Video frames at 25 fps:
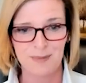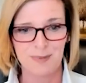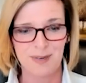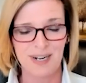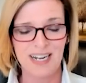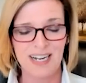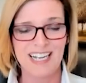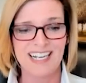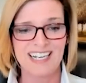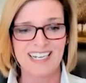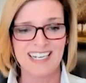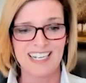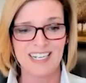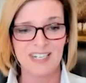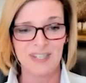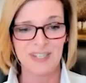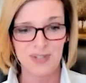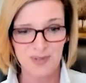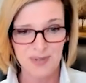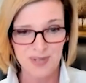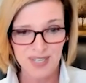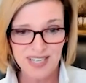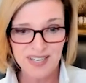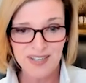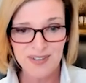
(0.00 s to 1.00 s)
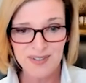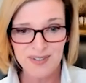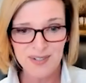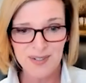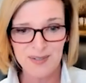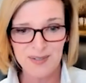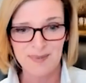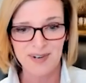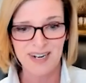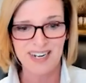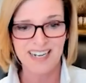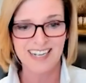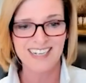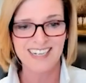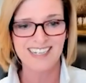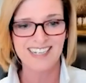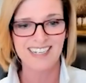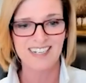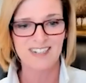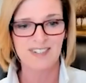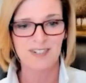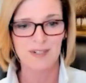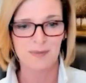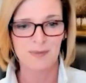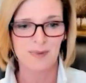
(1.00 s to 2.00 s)
your brain and you heal your brain,
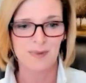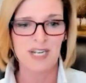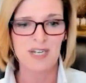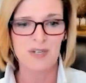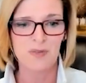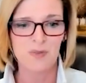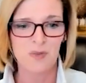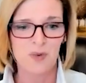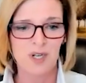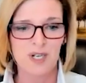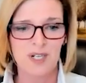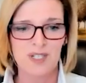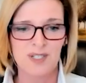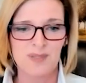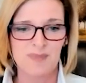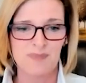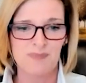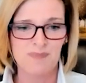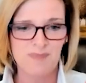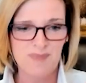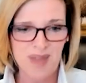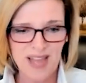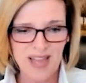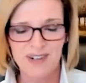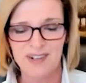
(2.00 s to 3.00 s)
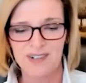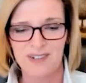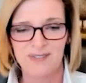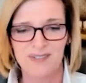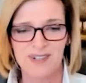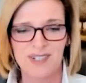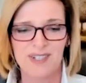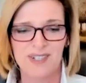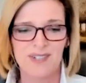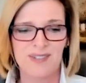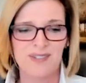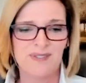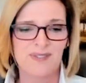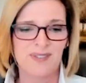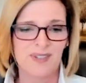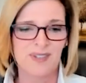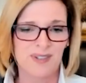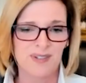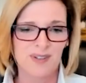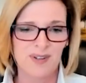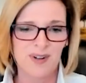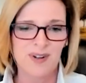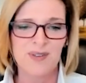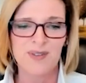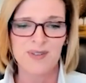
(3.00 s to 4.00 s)
and your brain works better for you for
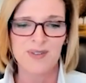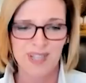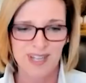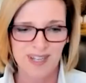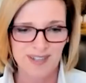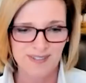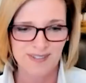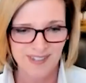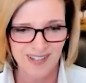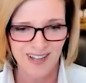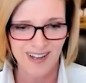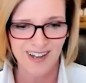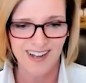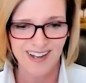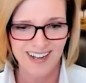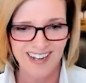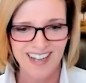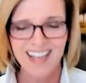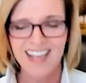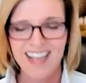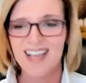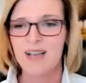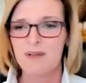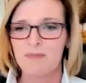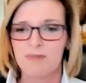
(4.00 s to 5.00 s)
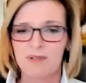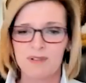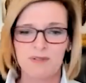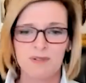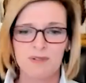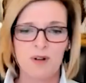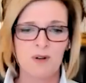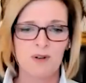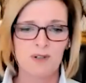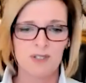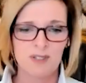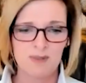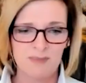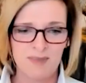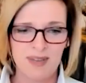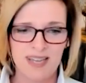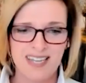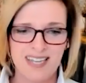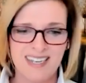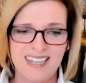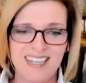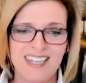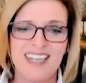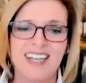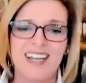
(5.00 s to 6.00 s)
your whole life long. But of course,
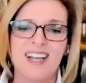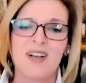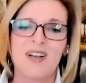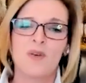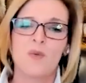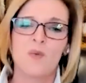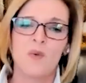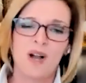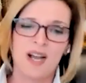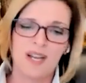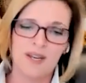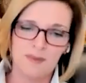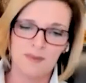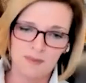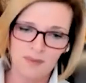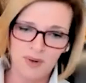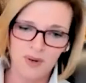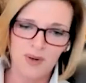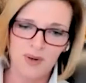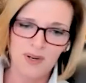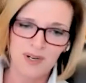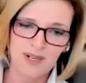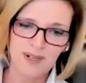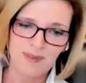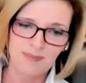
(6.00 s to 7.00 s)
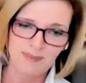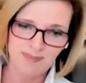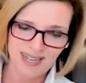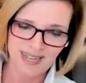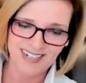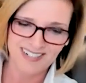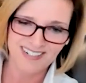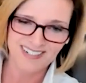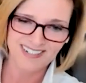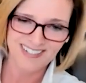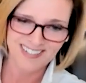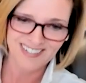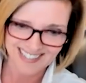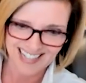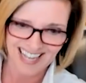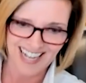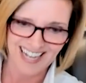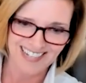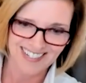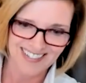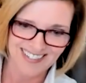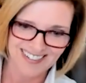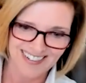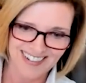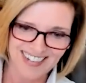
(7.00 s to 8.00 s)
men want more, better
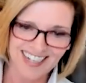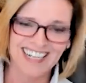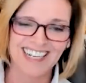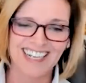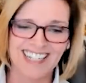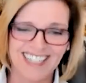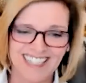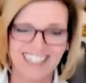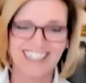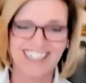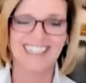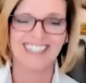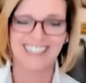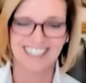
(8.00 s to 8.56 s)
sex, right?